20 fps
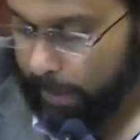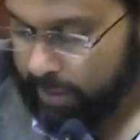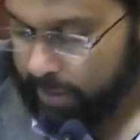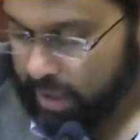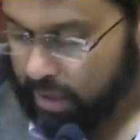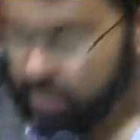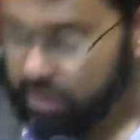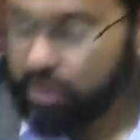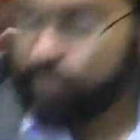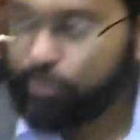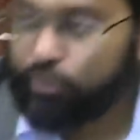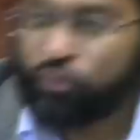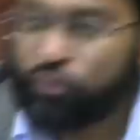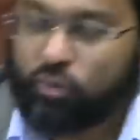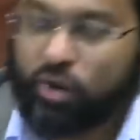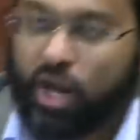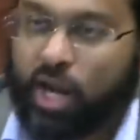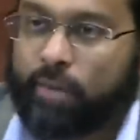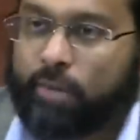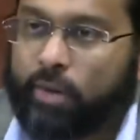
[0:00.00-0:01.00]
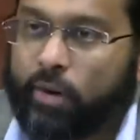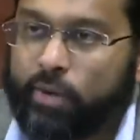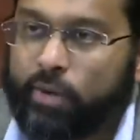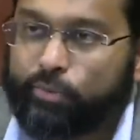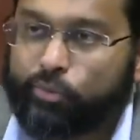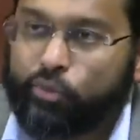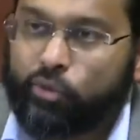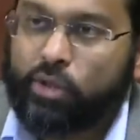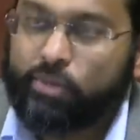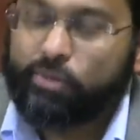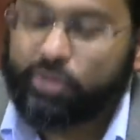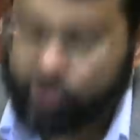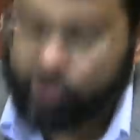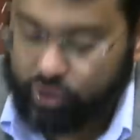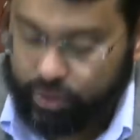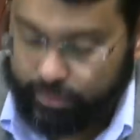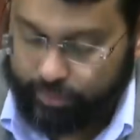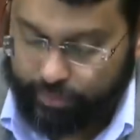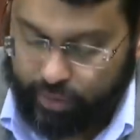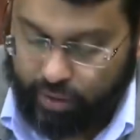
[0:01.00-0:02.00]
the primary
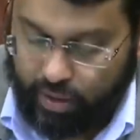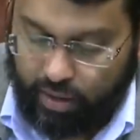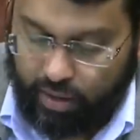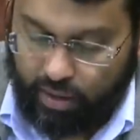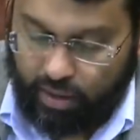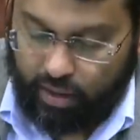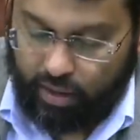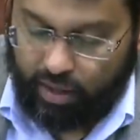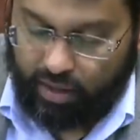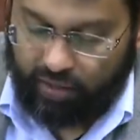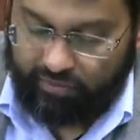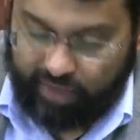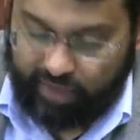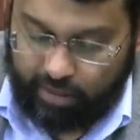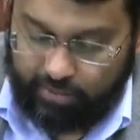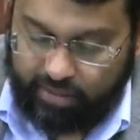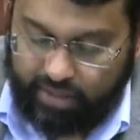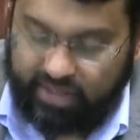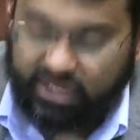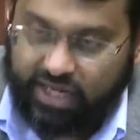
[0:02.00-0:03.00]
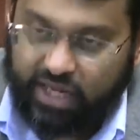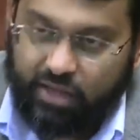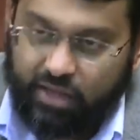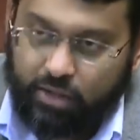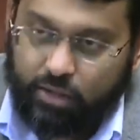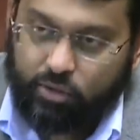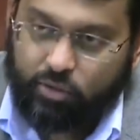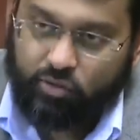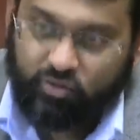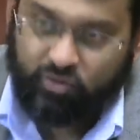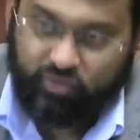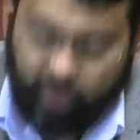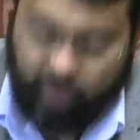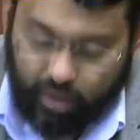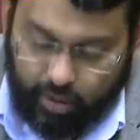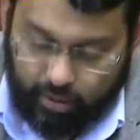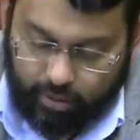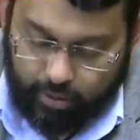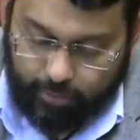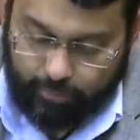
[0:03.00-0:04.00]
prohibition of imitating the
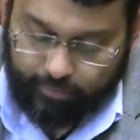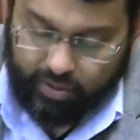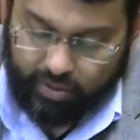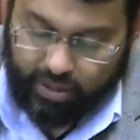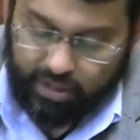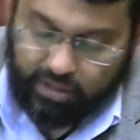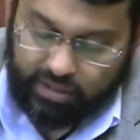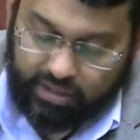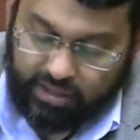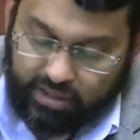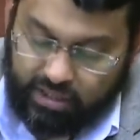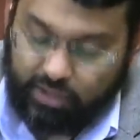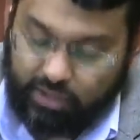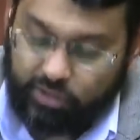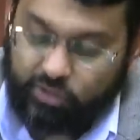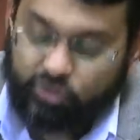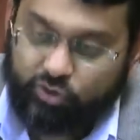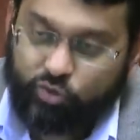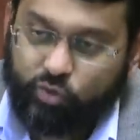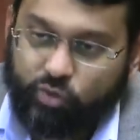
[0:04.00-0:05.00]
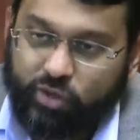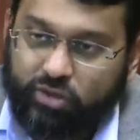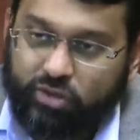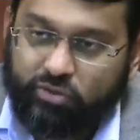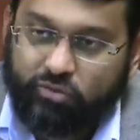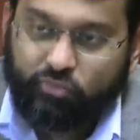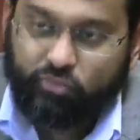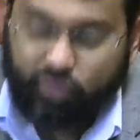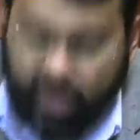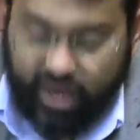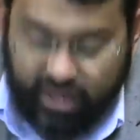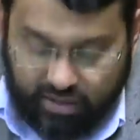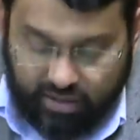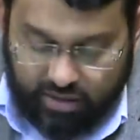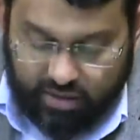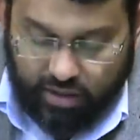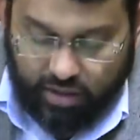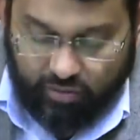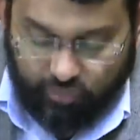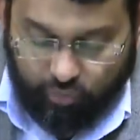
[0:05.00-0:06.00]
kuffar deals with rites
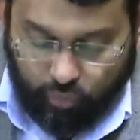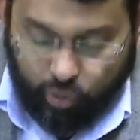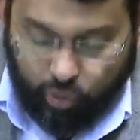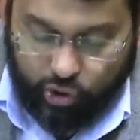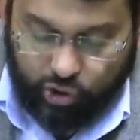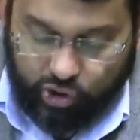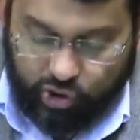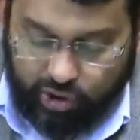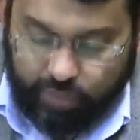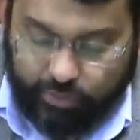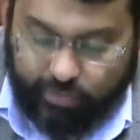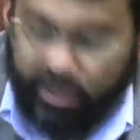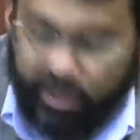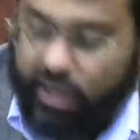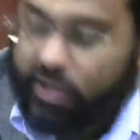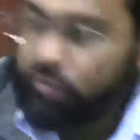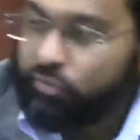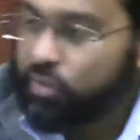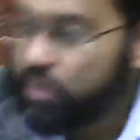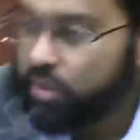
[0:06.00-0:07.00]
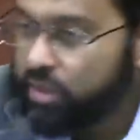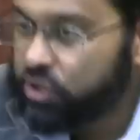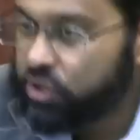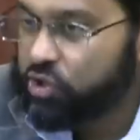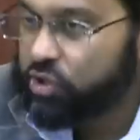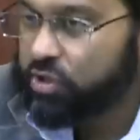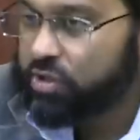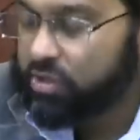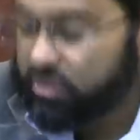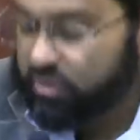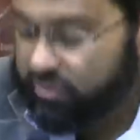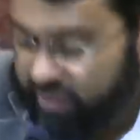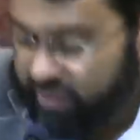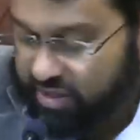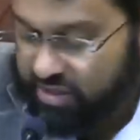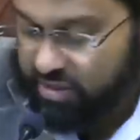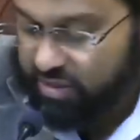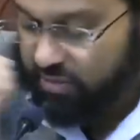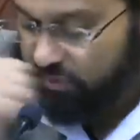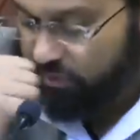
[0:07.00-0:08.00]
of worship and religious
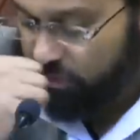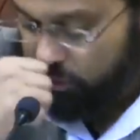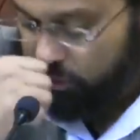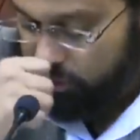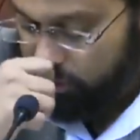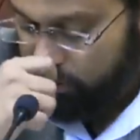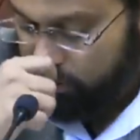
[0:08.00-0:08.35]
festivals.